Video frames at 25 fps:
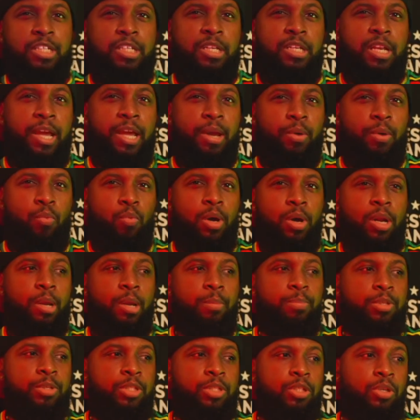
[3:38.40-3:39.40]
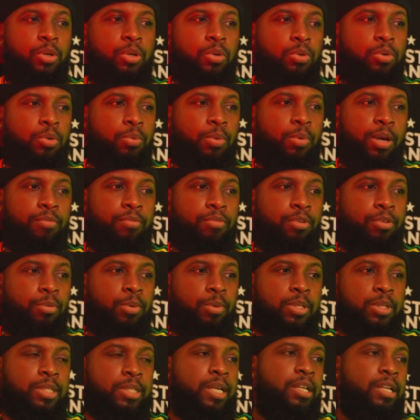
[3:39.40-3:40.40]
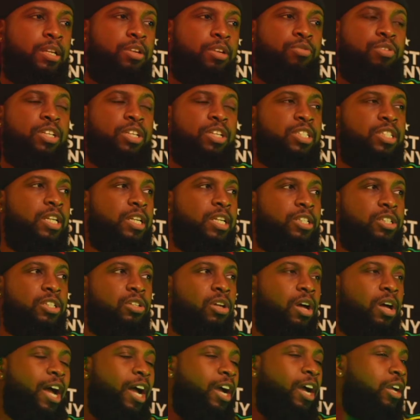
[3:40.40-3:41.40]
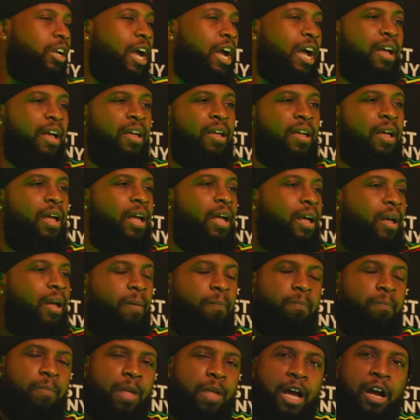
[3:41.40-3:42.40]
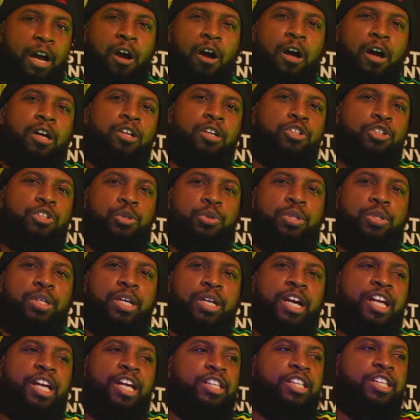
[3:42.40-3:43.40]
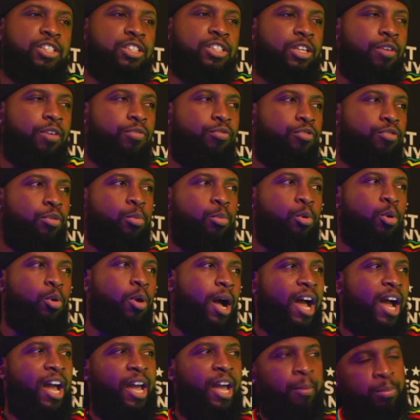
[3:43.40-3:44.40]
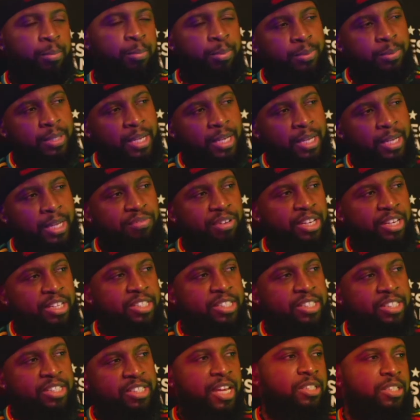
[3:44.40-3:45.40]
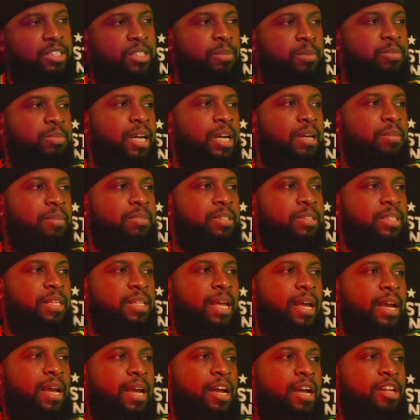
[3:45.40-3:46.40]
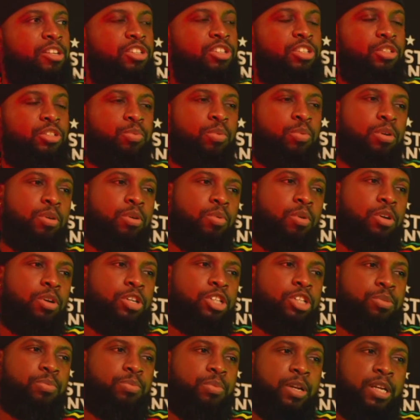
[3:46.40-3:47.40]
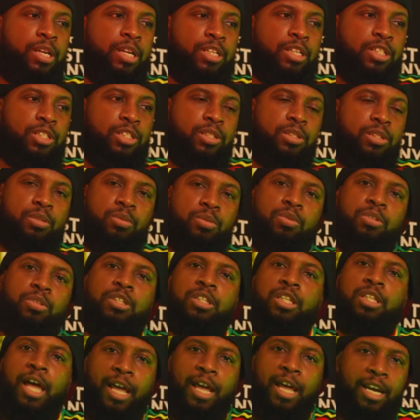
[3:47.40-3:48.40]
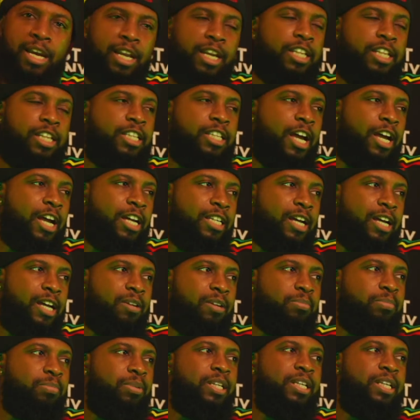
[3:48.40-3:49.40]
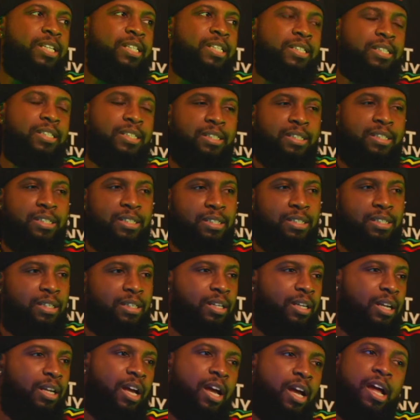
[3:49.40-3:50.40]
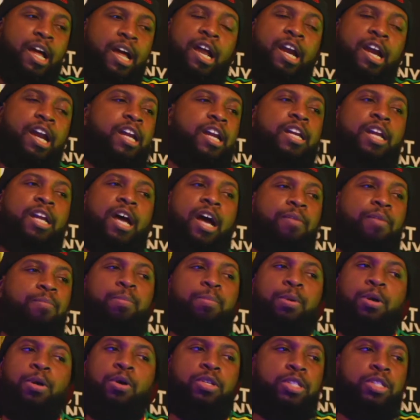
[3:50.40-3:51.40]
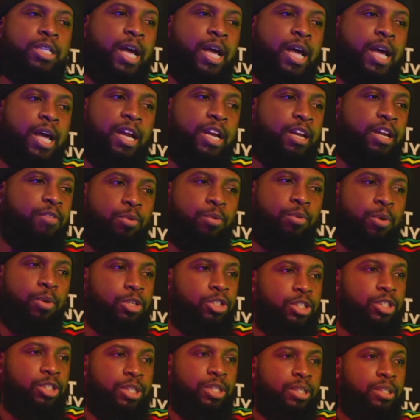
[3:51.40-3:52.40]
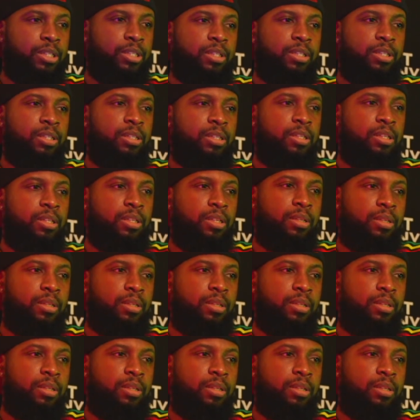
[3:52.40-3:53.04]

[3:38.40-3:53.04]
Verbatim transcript: I've seen like one episode or whatever it was. The reason I stop, I, I can't do the insufferable hype that things get sometimes. It's like I just want to watch it when there's, like, let it die down, please. And then I, uh, because of that, I never watched it.